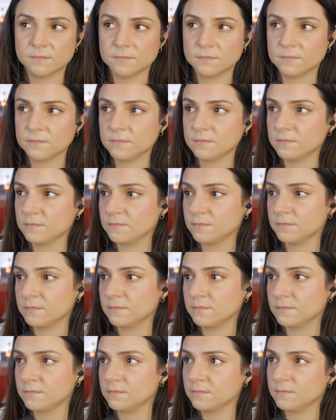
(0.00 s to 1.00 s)
earlier this evening,
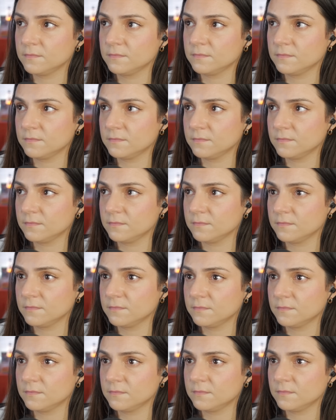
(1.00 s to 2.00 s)
a fundraiser
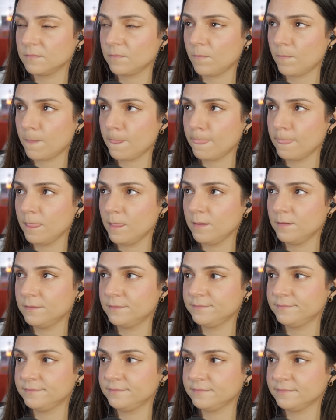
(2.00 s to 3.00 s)
for the Children's
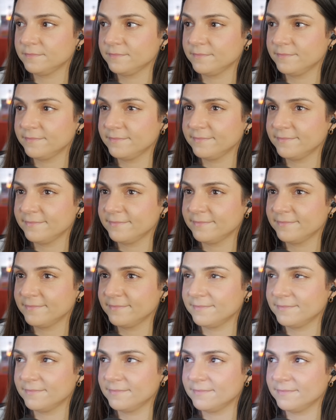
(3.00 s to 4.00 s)
Research Fund.
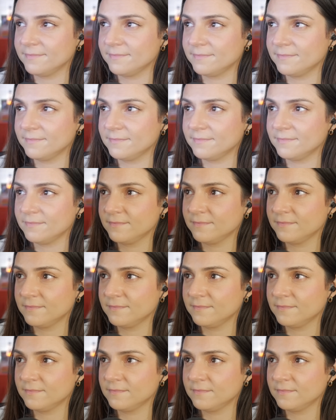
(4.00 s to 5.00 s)

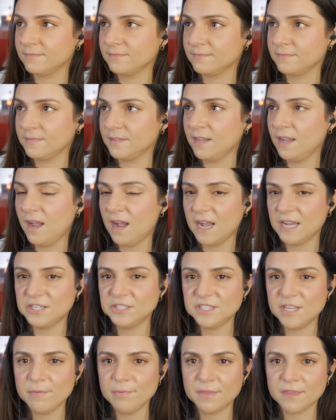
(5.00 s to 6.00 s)
I
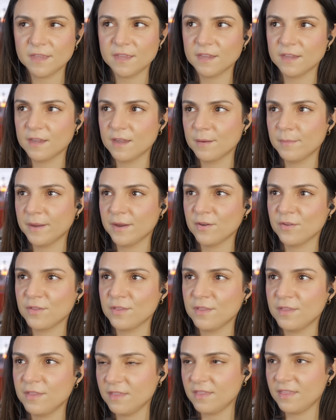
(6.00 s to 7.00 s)
just keep thinking about
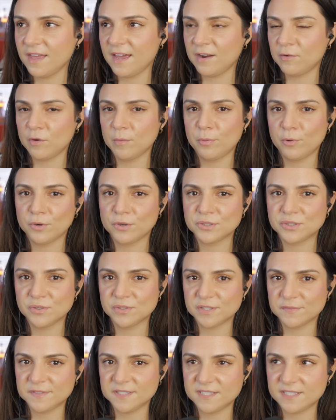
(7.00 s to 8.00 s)
that reporter's
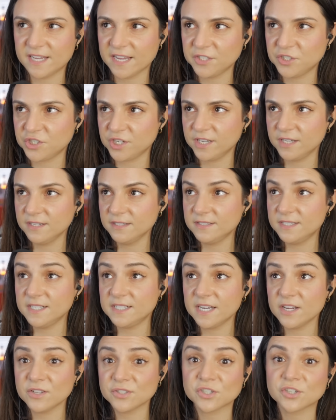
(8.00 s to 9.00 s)
use of sketchy.
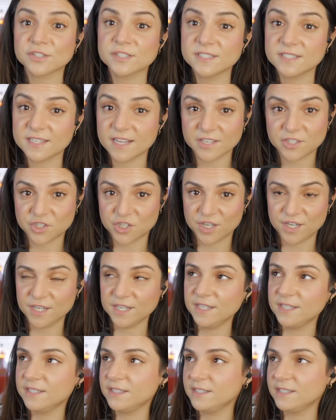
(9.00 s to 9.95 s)
Details are sketchy.